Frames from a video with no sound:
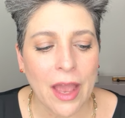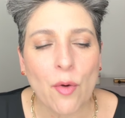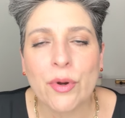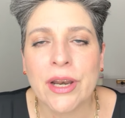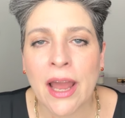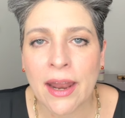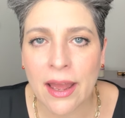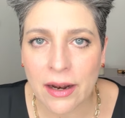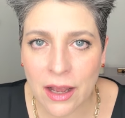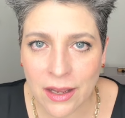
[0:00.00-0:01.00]
I would not
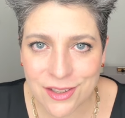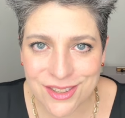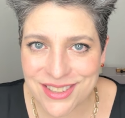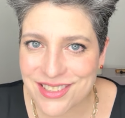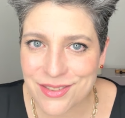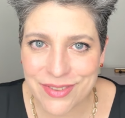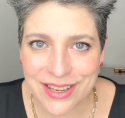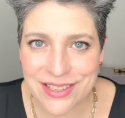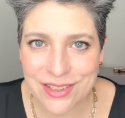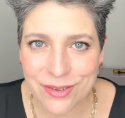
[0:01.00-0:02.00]
have gone to these
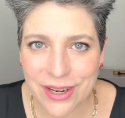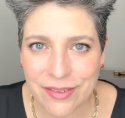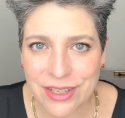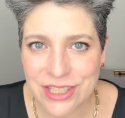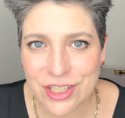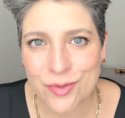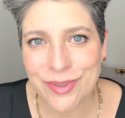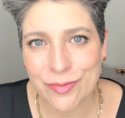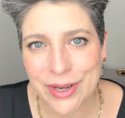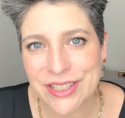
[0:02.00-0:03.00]
events and whatever just
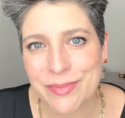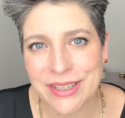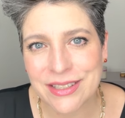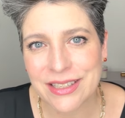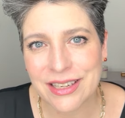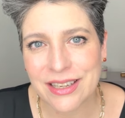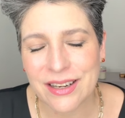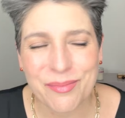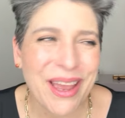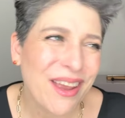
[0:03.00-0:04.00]
with Westman
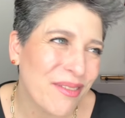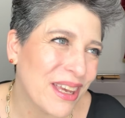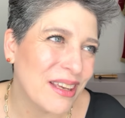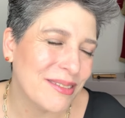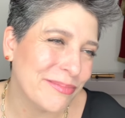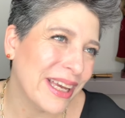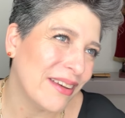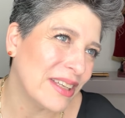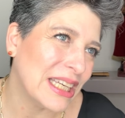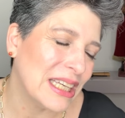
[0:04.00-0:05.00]
Atelier. Maybe,
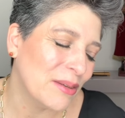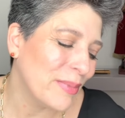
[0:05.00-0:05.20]
maybe.